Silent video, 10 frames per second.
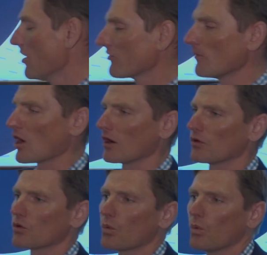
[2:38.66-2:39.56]
from
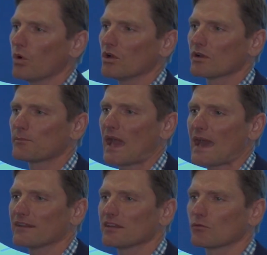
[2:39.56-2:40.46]
our
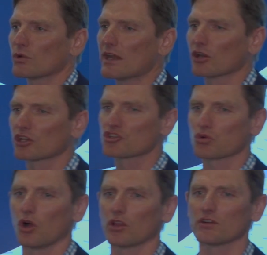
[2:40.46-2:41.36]
patented reader
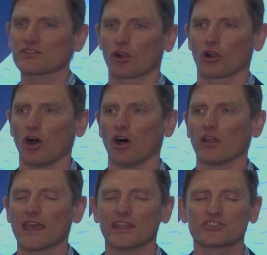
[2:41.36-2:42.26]
controllers, are
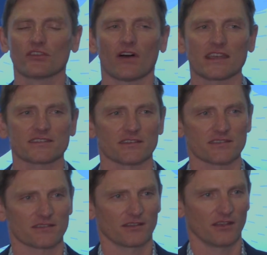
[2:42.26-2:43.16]
all edge devices.
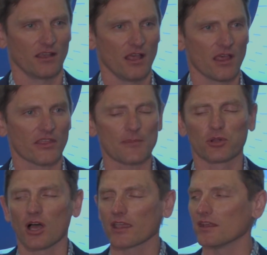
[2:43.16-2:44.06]
They
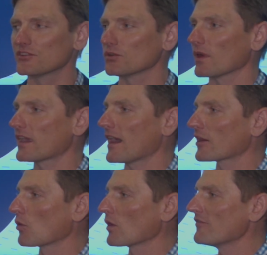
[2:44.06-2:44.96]
plug into a
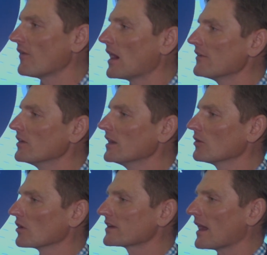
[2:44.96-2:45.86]
Category 5E
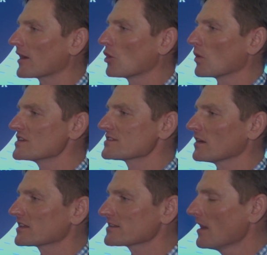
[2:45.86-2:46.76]
or a Category
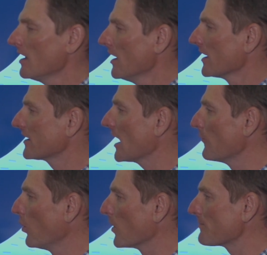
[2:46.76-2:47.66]
6
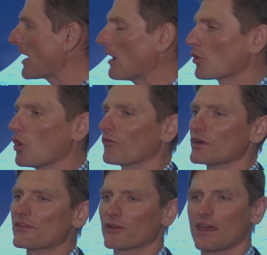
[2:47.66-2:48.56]
cable with power over
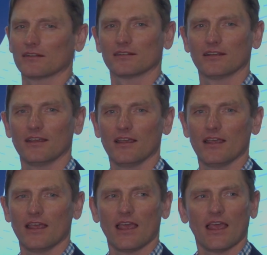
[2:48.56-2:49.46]
Ethernet,
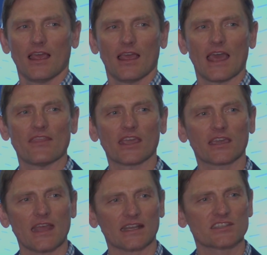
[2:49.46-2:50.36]
and they
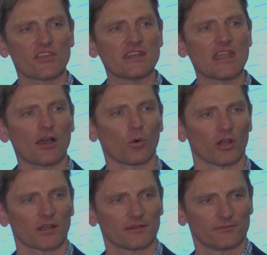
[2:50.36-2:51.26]
connect to the network.